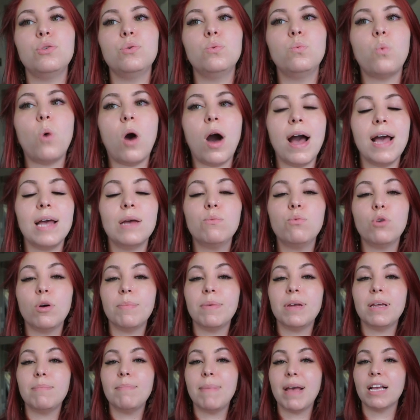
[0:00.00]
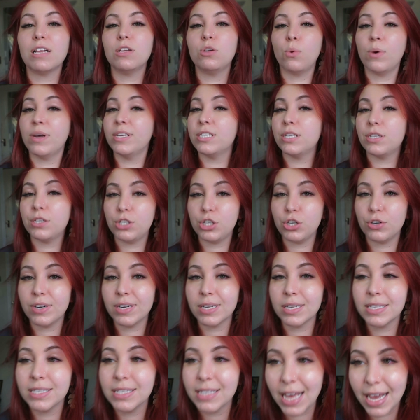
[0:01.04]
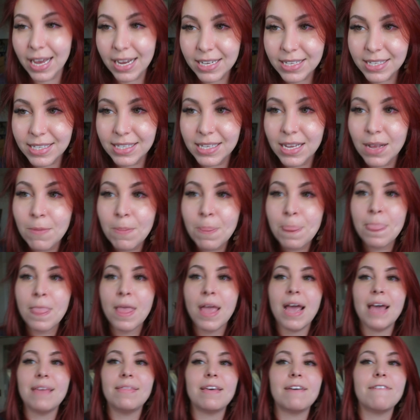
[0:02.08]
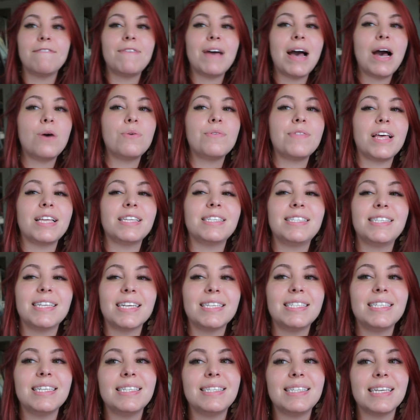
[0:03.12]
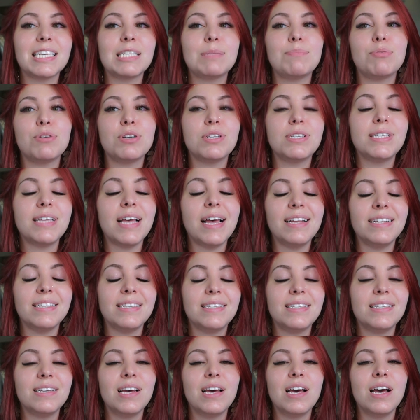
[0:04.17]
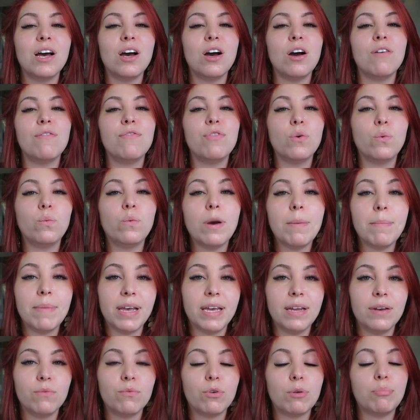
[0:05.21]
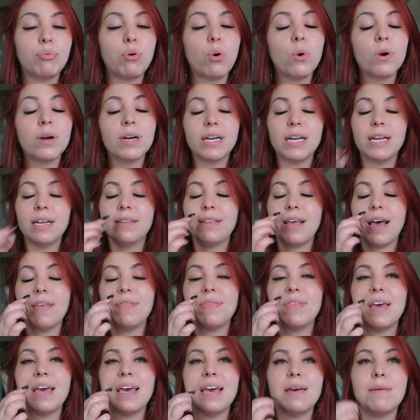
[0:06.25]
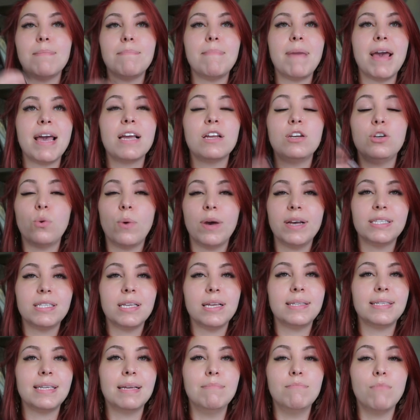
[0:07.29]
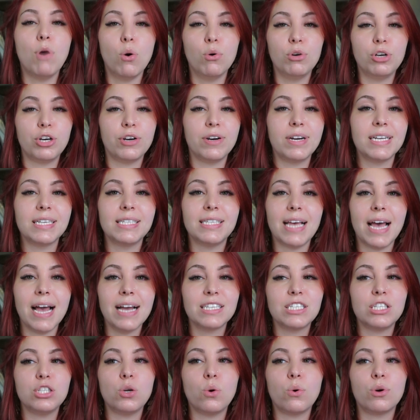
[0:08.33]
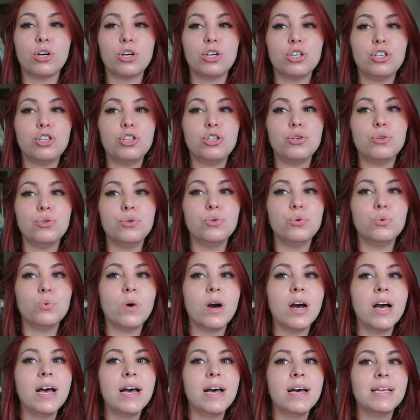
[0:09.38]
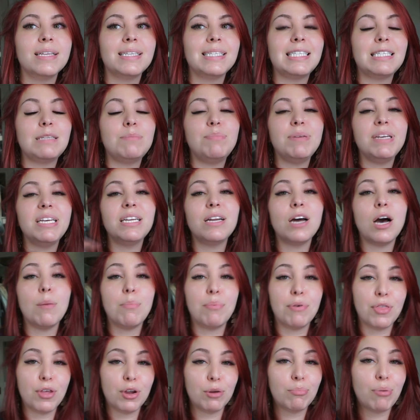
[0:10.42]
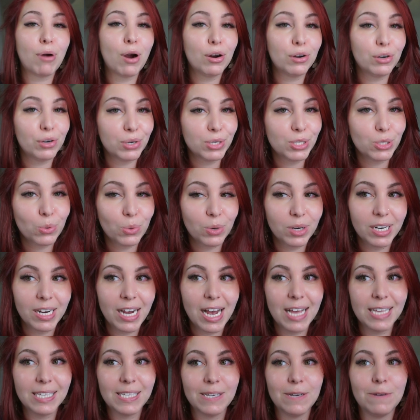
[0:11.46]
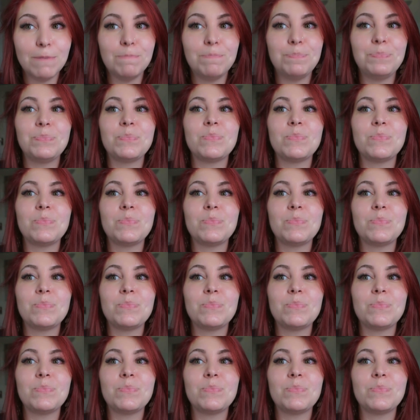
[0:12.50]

why women make noises during sex, and they found that 66% of the women reported that they make noises and moan during sex in order to speed up their partner's orgasm.